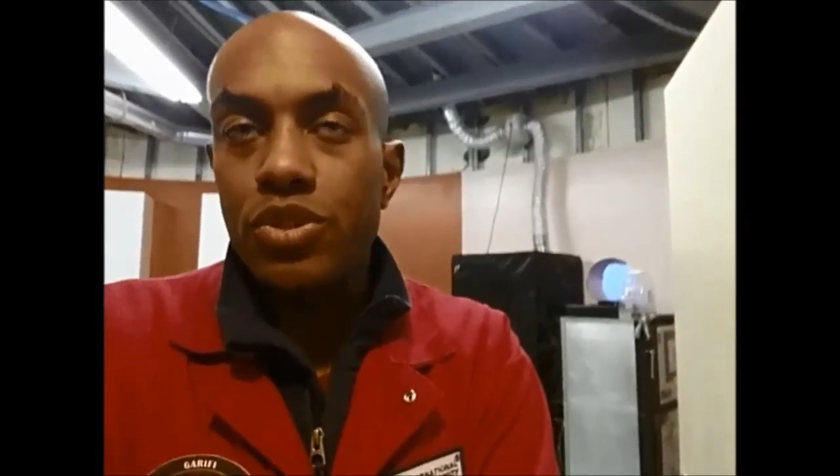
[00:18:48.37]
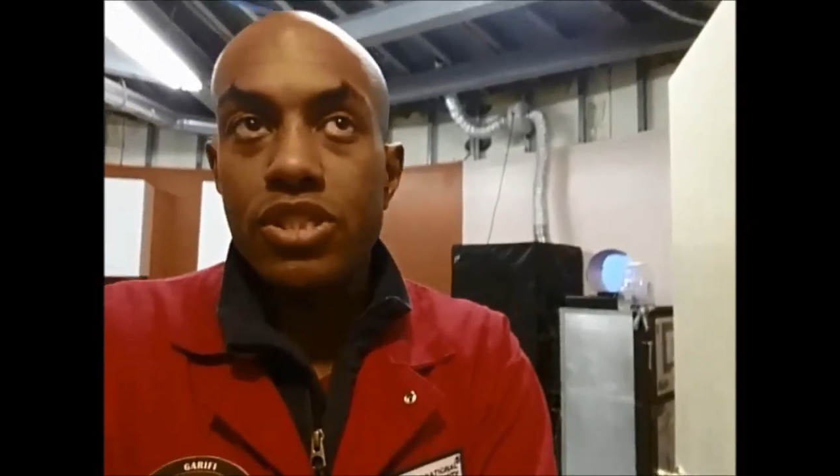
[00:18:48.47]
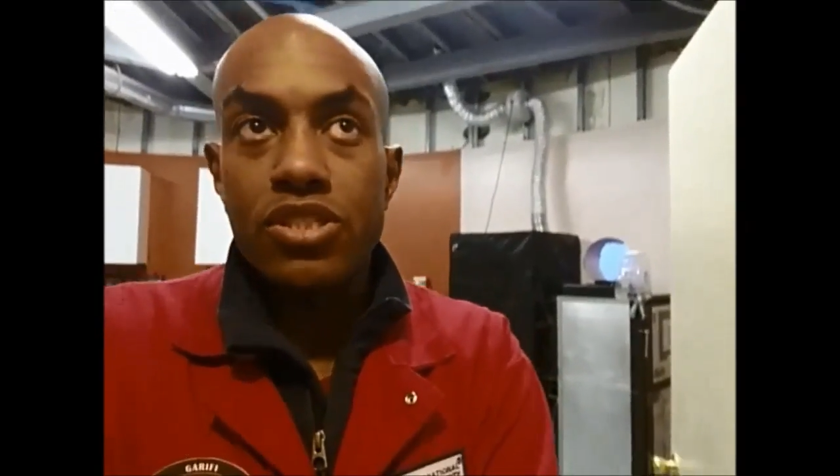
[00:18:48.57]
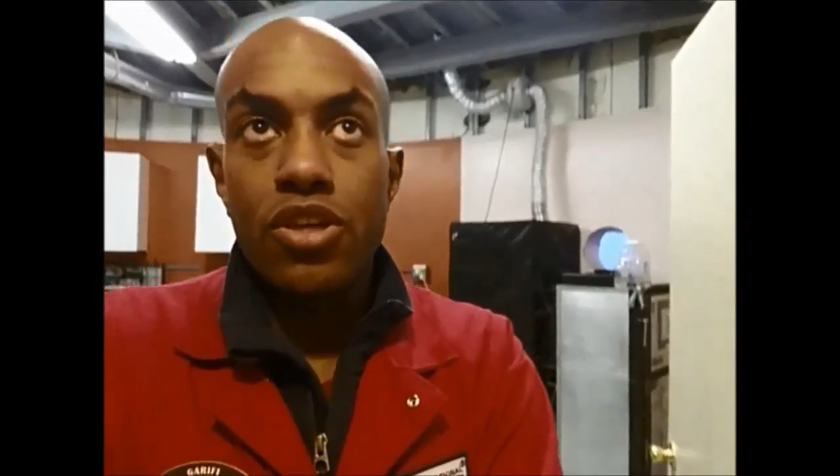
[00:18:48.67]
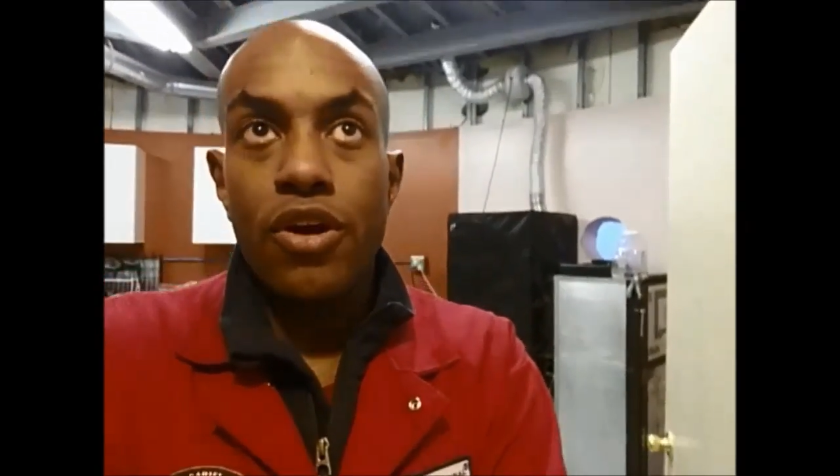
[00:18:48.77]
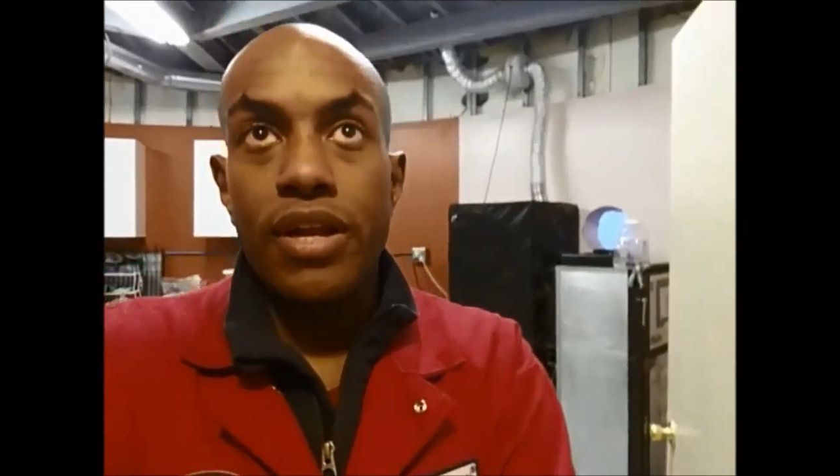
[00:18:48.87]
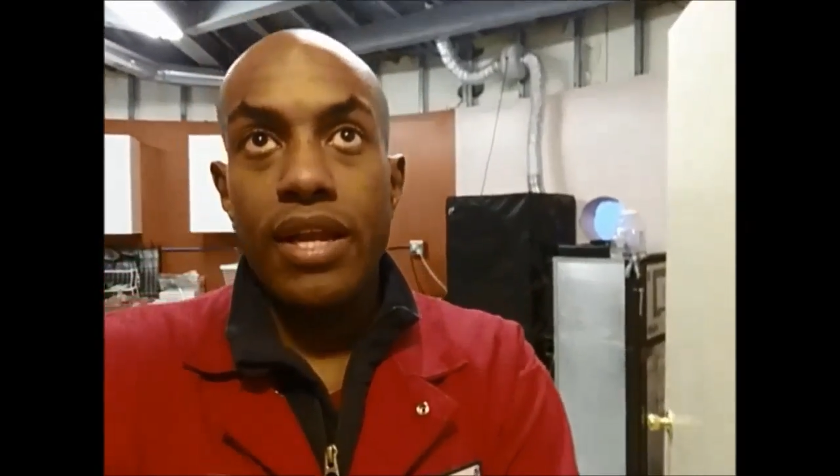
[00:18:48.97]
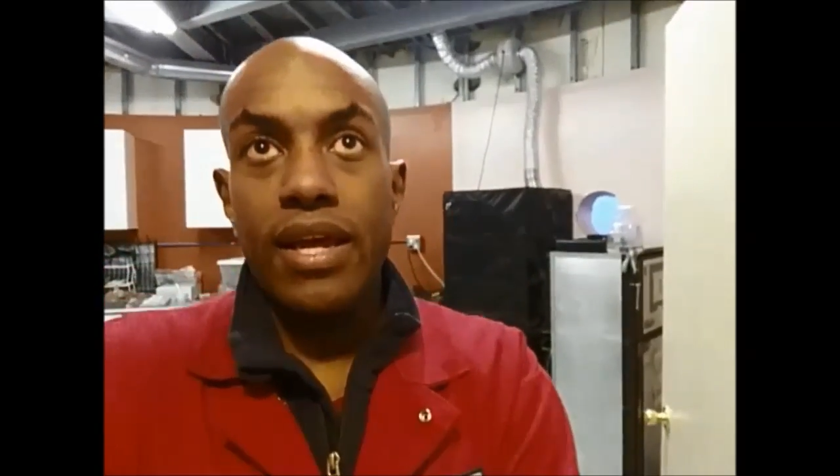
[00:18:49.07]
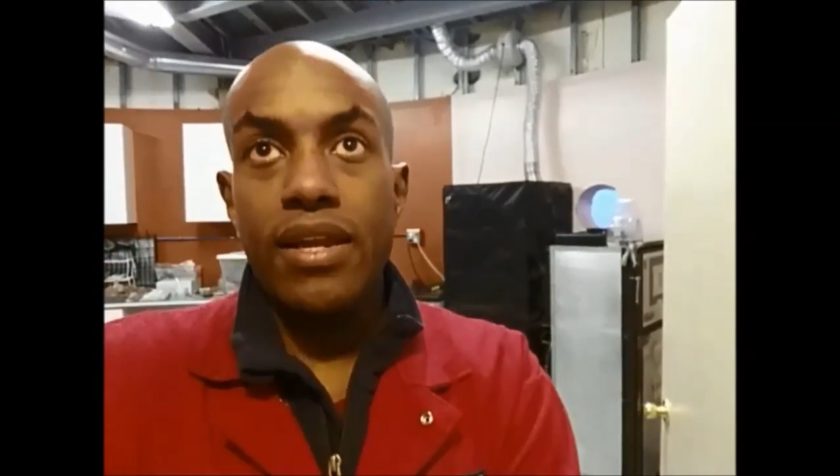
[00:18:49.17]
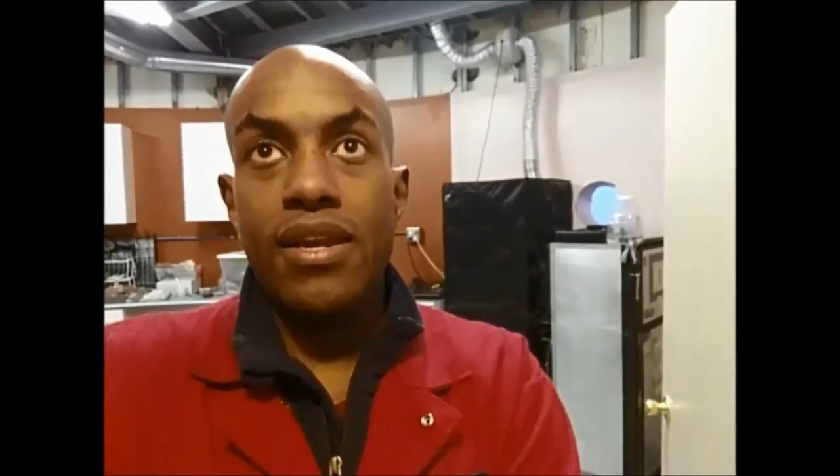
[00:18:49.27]
which
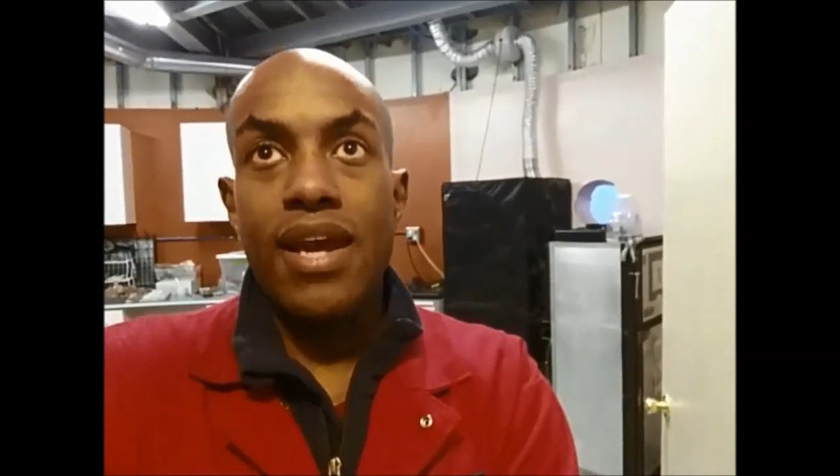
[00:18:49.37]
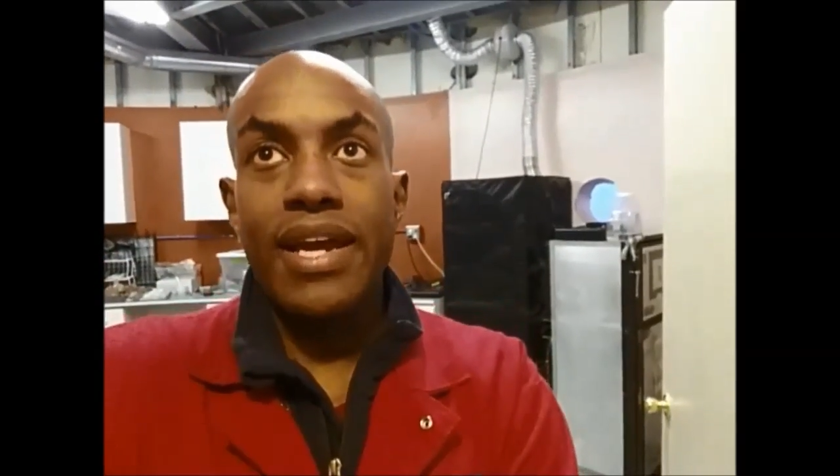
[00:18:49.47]
started in